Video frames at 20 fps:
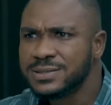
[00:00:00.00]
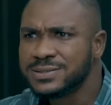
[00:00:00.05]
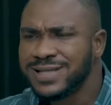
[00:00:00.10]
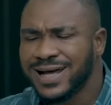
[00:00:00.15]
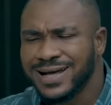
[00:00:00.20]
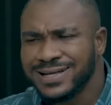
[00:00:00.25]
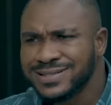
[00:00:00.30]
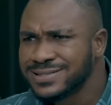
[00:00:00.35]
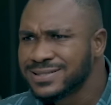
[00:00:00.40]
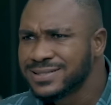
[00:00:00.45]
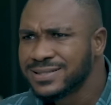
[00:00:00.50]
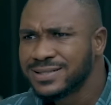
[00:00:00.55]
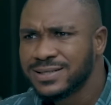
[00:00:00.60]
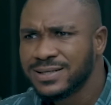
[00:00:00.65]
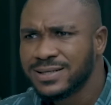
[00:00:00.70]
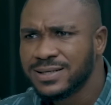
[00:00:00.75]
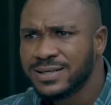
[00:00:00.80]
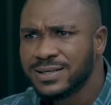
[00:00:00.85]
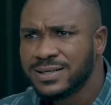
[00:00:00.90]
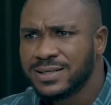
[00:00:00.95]
That
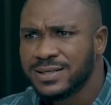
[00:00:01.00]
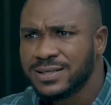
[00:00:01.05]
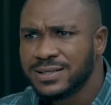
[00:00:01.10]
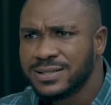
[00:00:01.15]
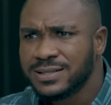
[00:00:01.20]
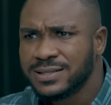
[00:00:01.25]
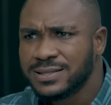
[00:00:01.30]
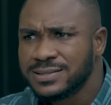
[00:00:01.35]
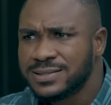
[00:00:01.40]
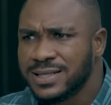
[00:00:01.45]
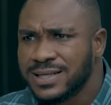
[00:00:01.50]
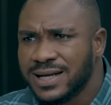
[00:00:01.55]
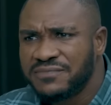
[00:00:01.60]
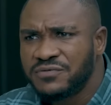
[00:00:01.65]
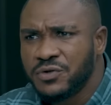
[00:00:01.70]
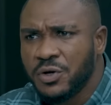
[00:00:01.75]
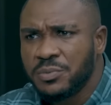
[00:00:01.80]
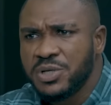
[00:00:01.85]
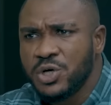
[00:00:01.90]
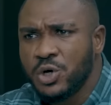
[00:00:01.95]

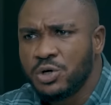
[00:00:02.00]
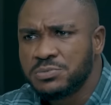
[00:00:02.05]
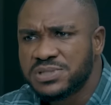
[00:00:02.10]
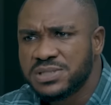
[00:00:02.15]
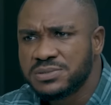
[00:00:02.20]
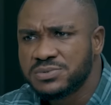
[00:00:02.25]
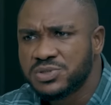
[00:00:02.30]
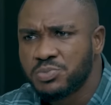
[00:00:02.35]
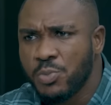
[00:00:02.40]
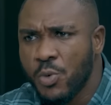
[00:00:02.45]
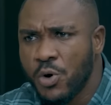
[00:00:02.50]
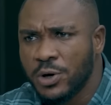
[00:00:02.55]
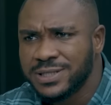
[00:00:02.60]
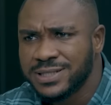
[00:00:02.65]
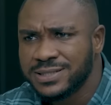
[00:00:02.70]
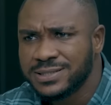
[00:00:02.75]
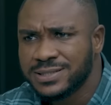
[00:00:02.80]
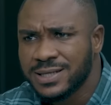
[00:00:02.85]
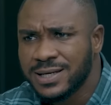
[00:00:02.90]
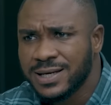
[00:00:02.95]
I've not been home since
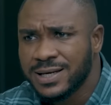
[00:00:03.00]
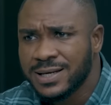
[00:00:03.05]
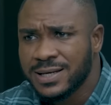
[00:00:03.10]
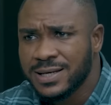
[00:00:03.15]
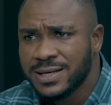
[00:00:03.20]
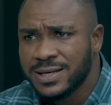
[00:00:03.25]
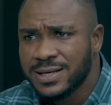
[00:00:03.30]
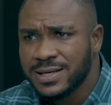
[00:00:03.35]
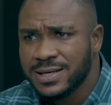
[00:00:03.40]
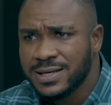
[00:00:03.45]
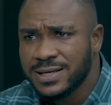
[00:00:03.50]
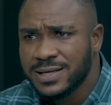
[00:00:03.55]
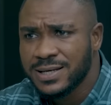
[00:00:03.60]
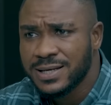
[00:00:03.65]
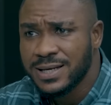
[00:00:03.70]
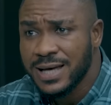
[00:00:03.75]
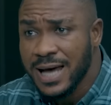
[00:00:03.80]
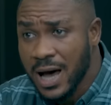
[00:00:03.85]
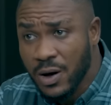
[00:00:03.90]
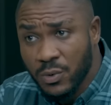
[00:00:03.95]
morning.
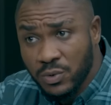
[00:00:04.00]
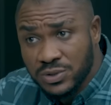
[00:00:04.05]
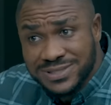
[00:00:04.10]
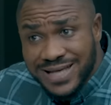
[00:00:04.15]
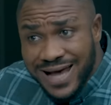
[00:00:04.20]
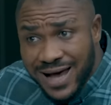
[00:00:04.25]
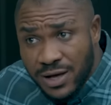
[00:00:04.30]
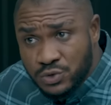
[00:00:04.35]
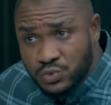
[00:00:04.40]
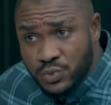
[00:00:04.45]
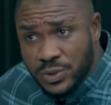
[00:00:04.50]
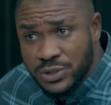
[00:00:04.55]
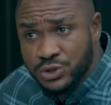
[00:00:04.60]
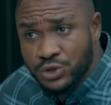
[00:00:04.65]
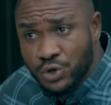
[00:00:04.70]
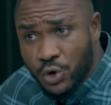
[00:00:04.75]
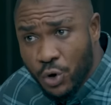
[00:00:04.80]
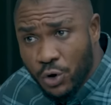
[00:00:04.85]
I was out when you